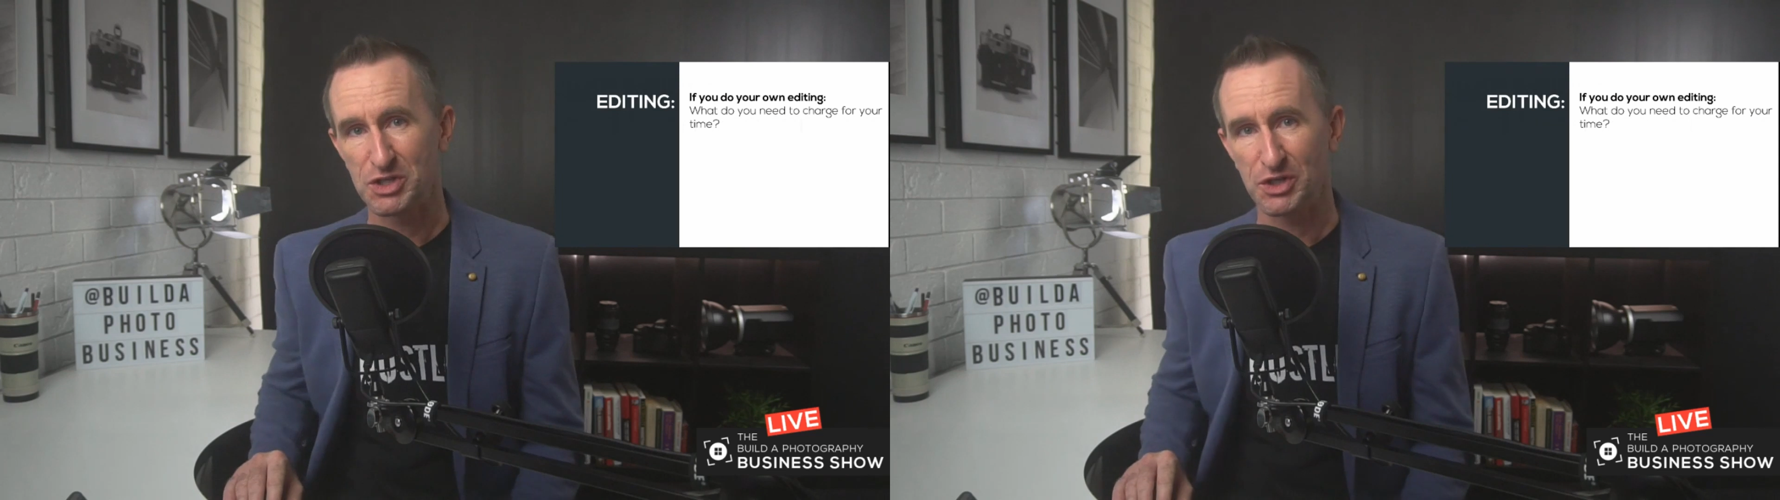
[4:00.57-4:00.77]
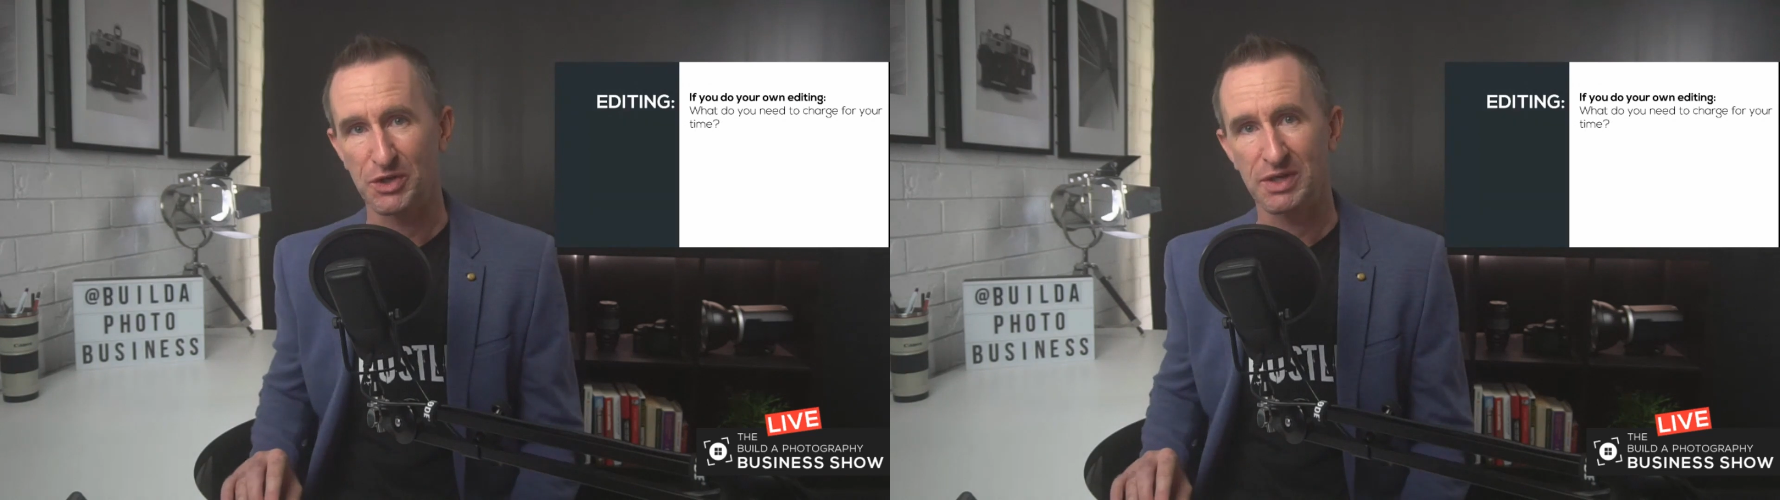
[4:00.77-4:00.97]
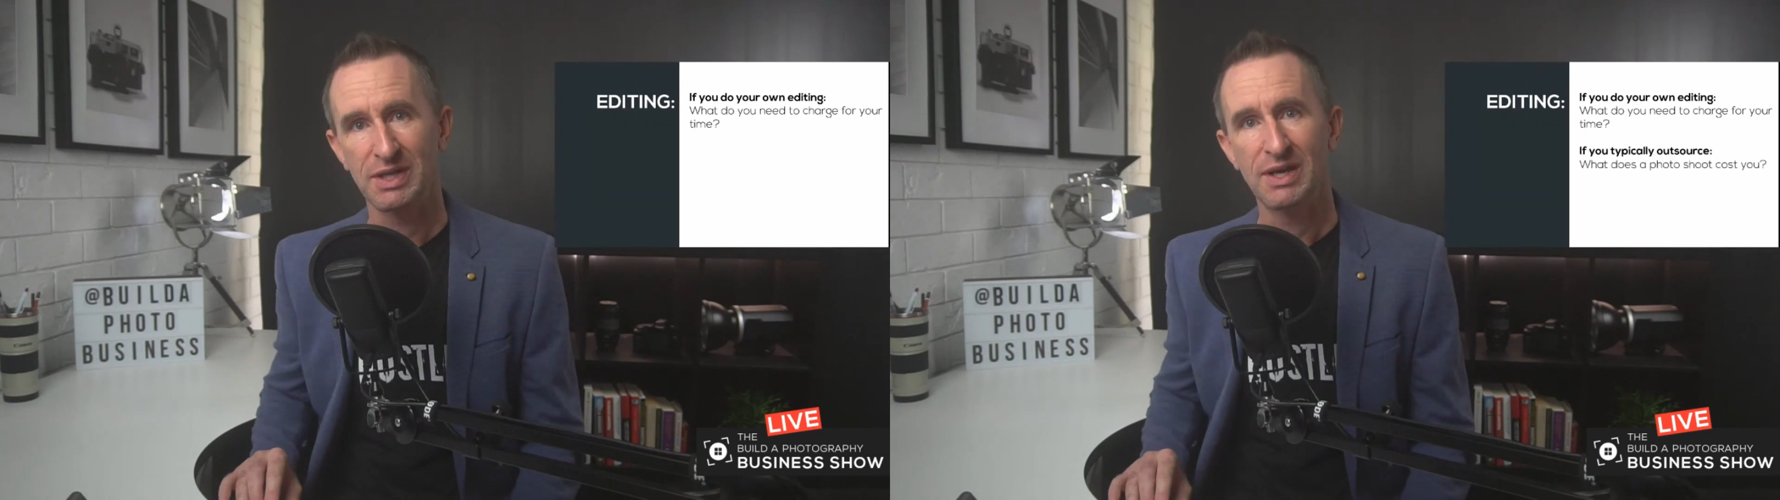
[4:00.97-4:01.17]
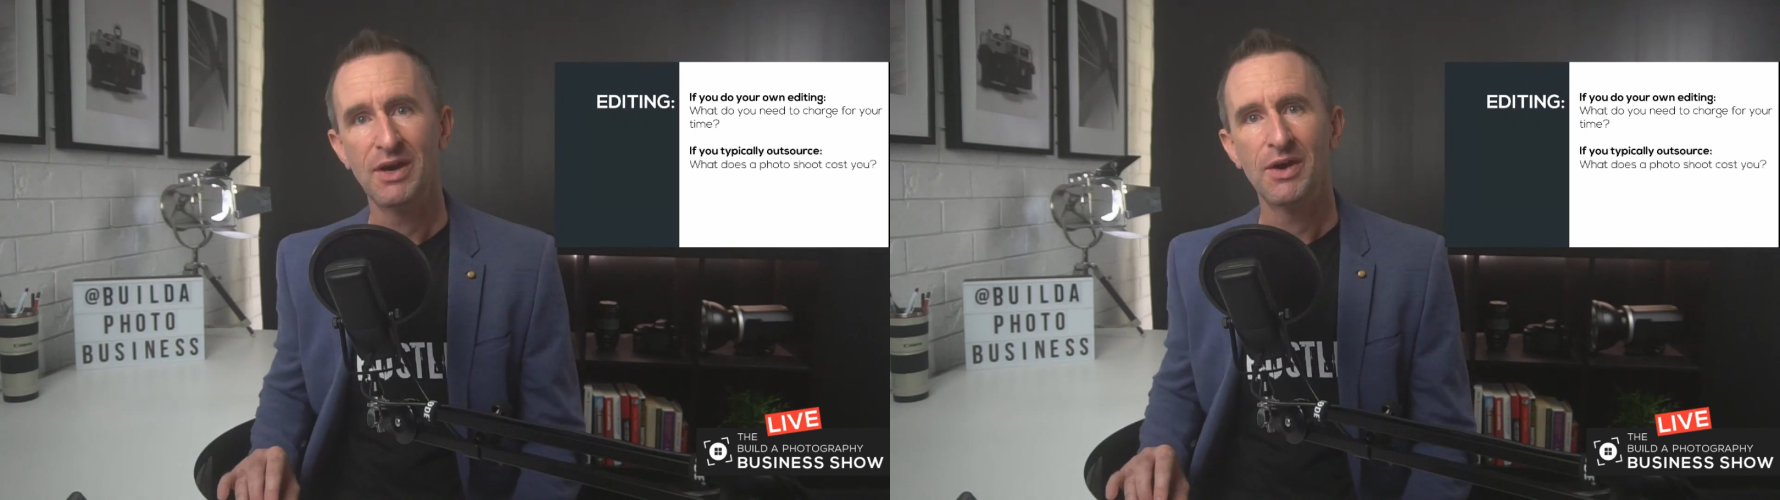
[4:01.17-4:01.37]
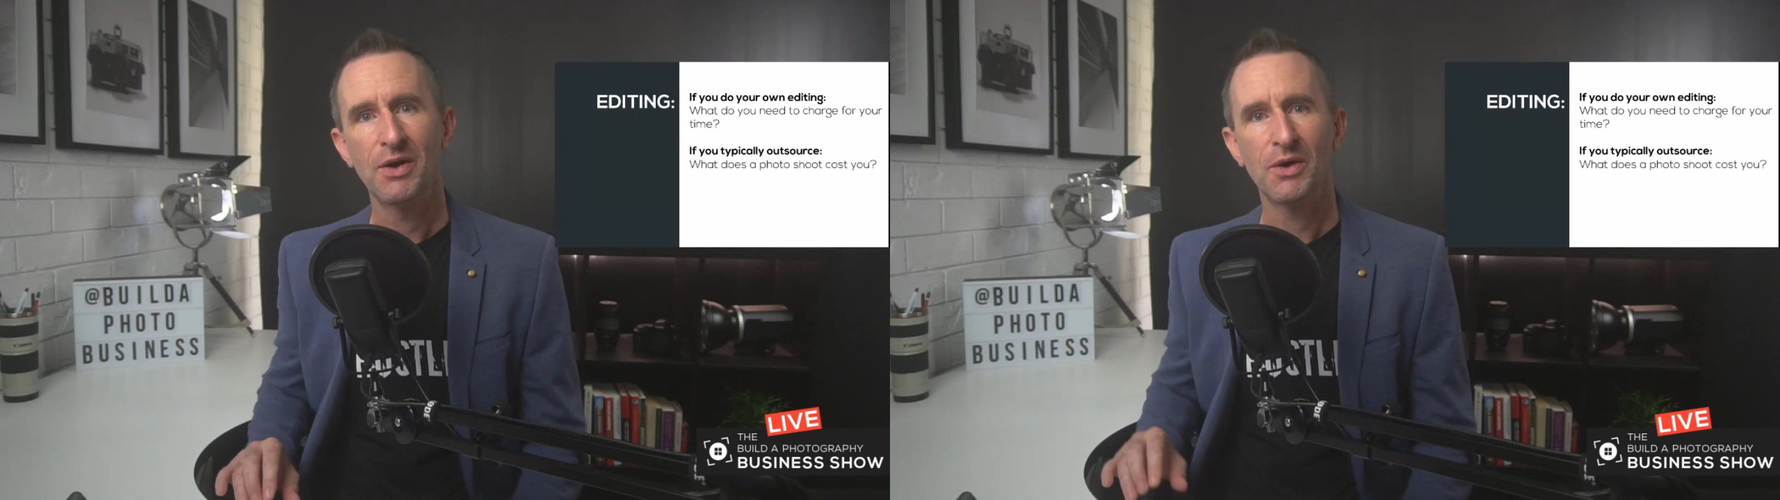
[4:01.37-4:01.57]
shoot?
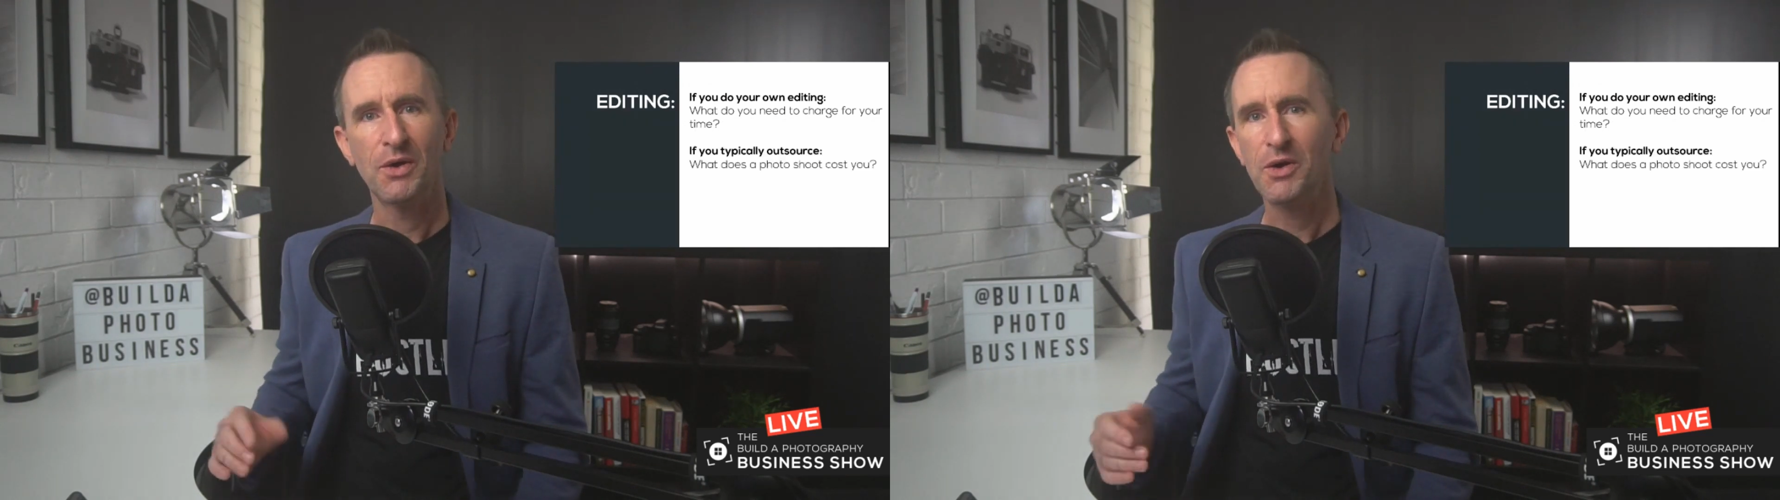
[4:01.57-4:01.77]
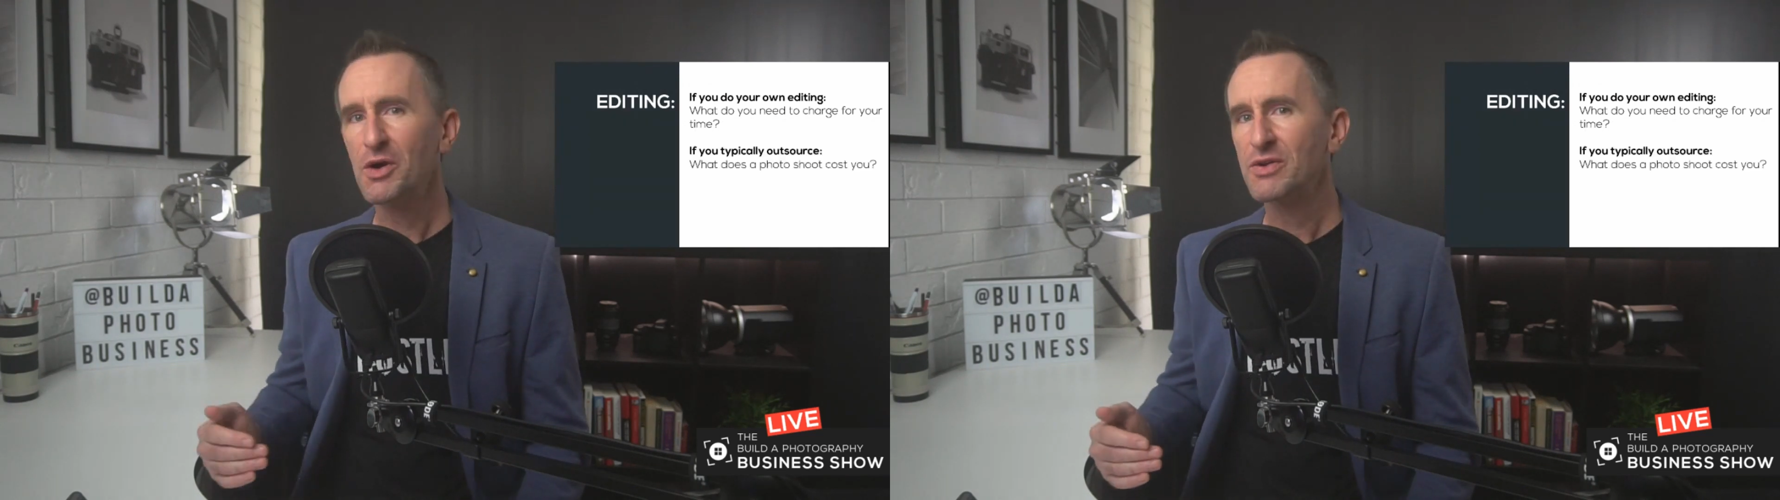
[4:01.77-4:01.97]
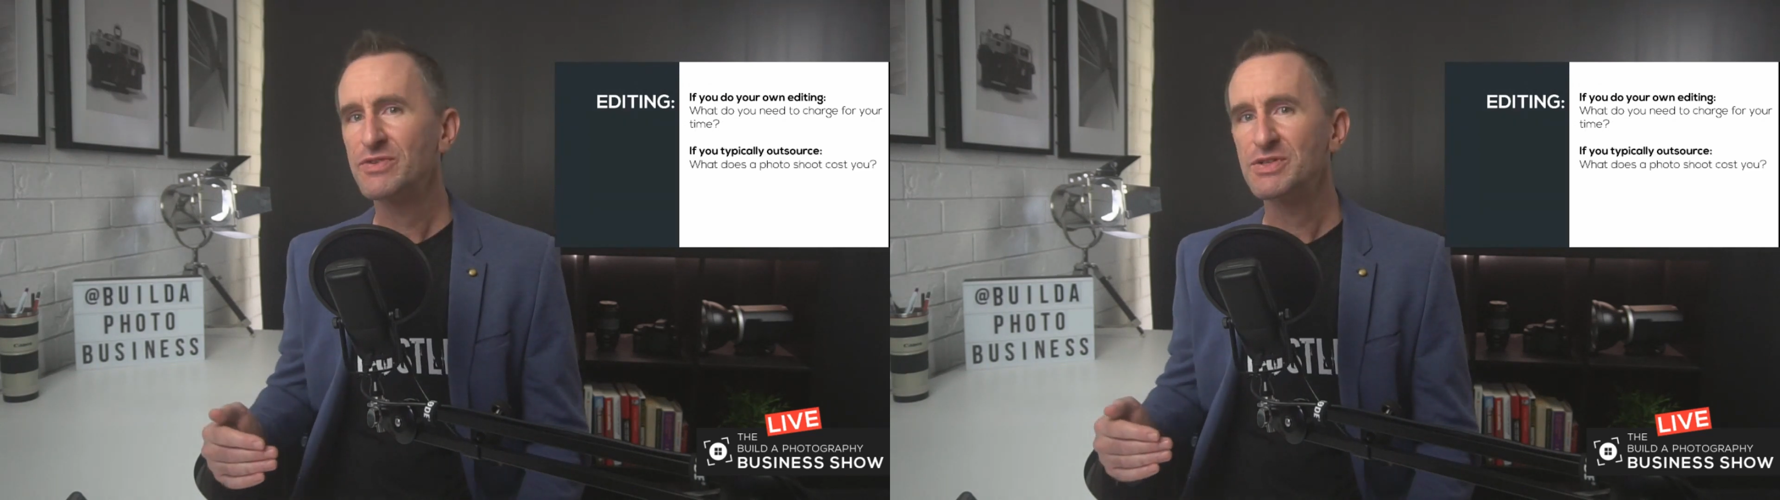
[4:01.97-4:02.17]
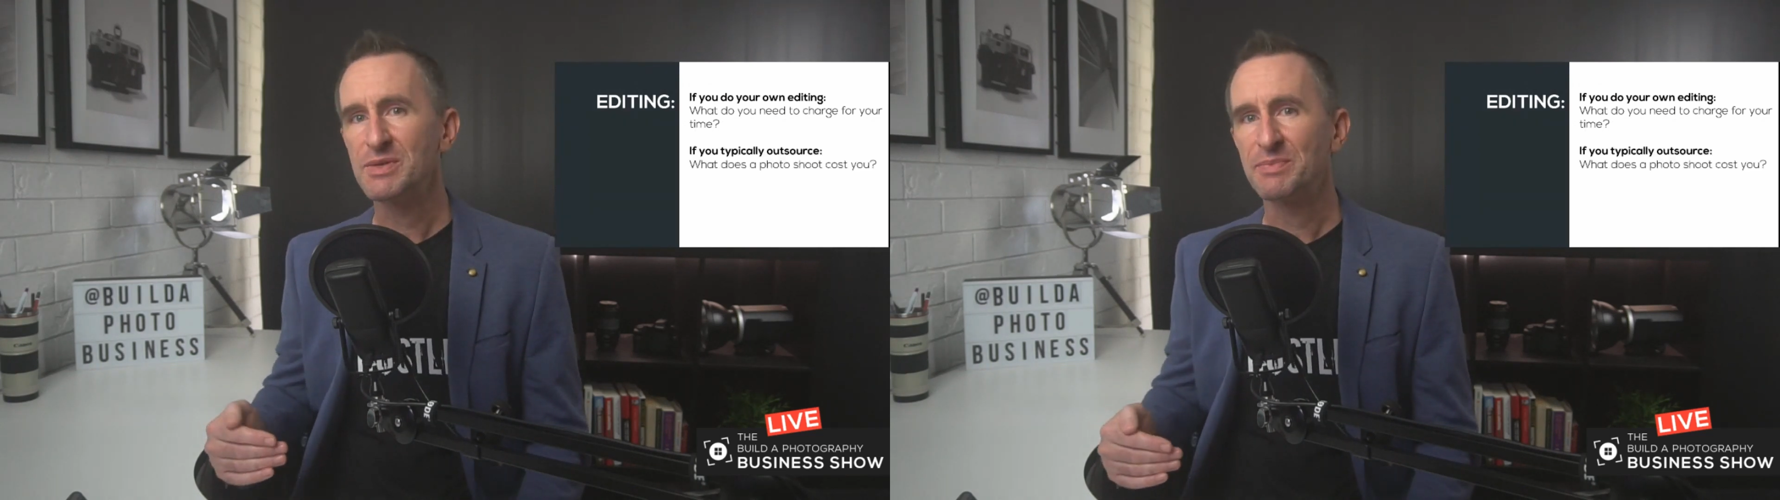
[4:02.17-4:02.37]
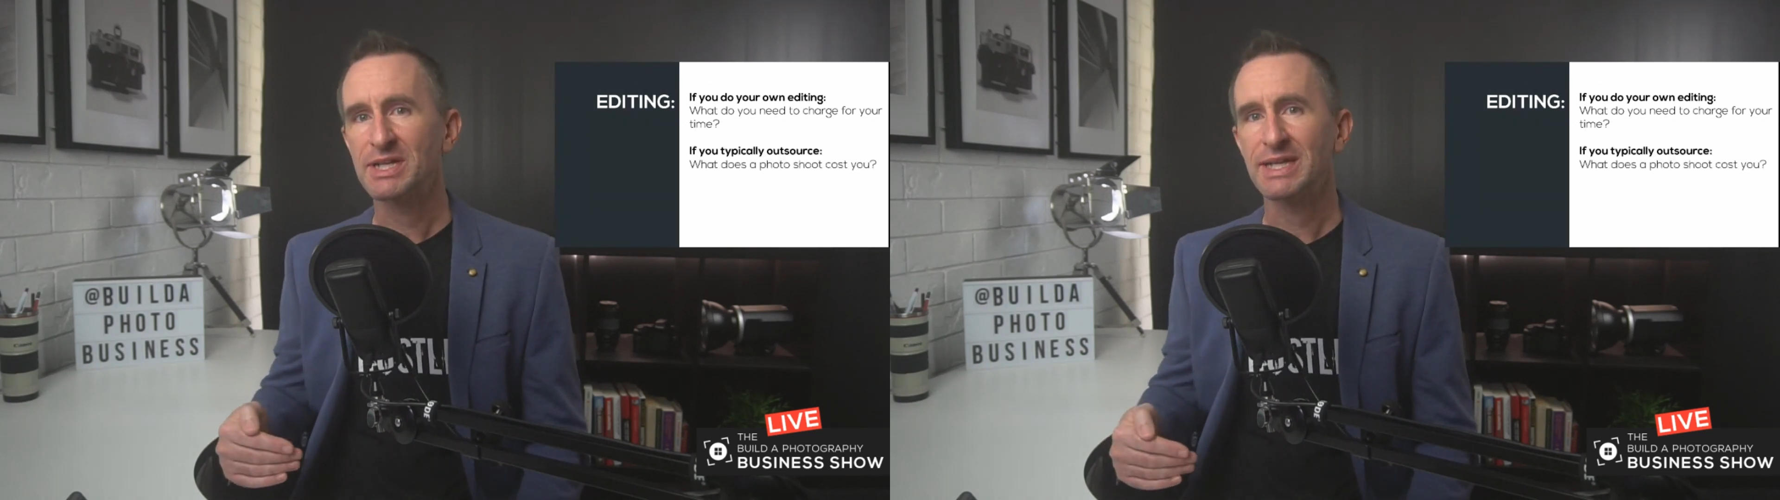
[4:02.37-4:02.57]
Or if you
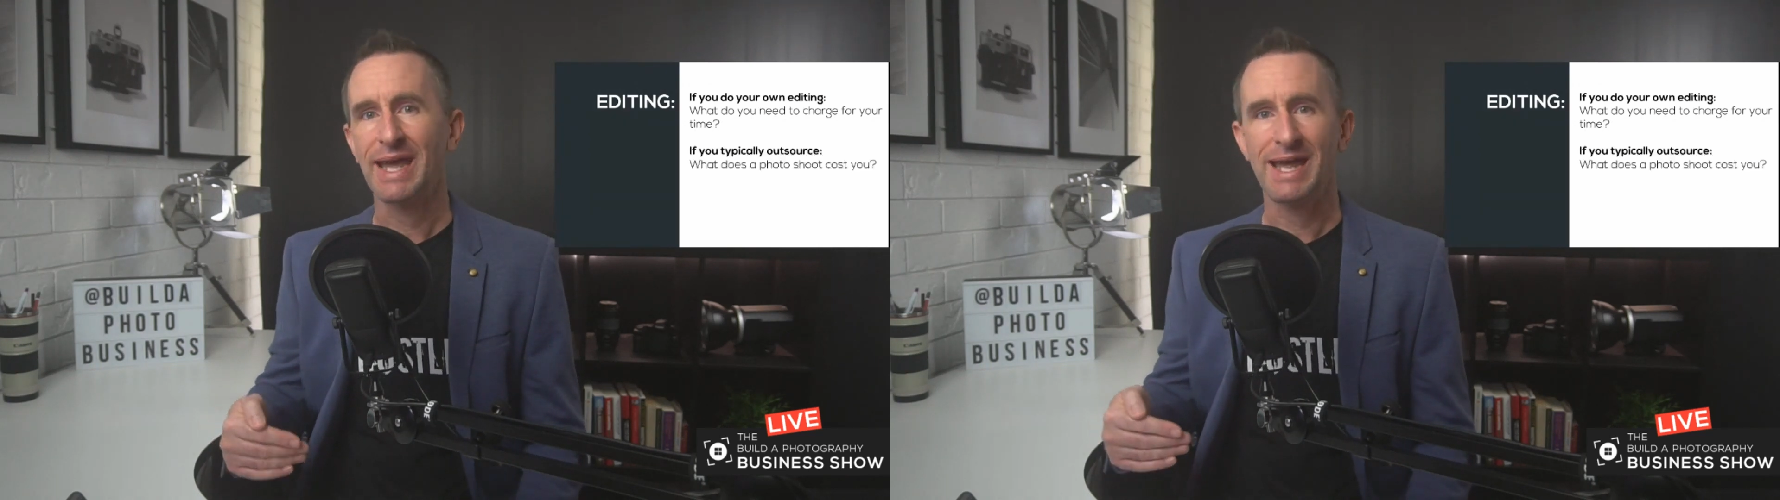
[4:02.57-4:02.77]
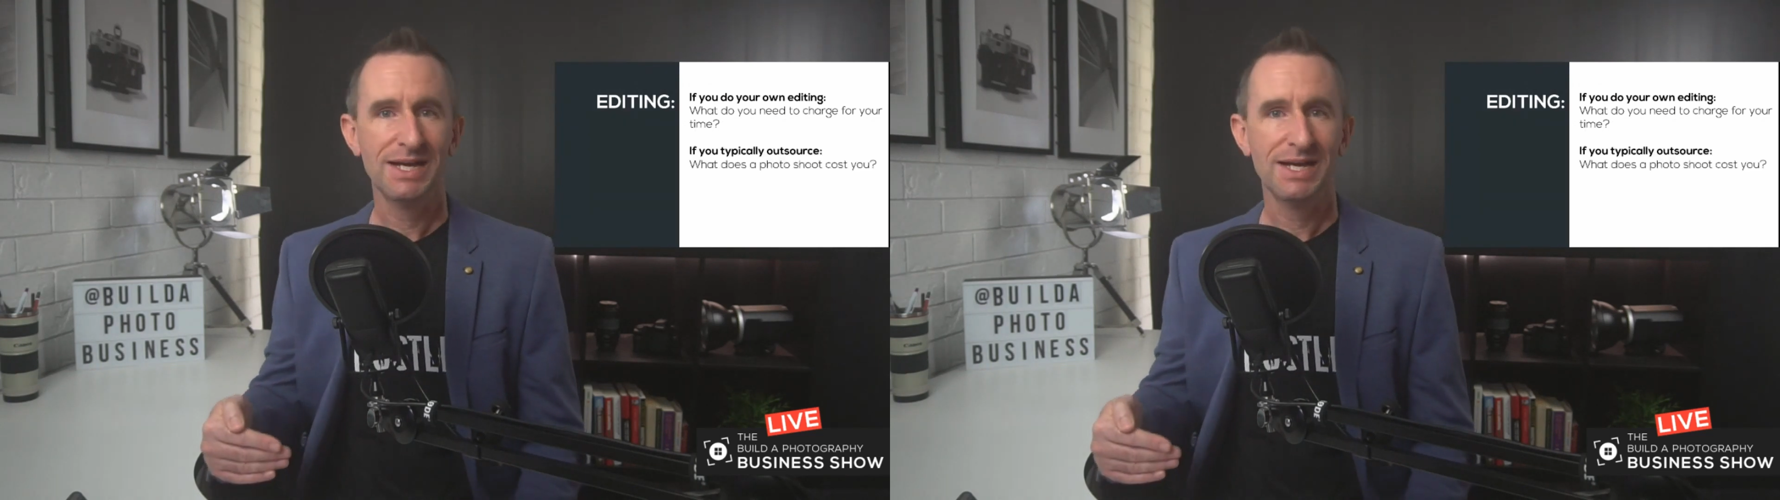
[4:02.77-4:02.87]
typically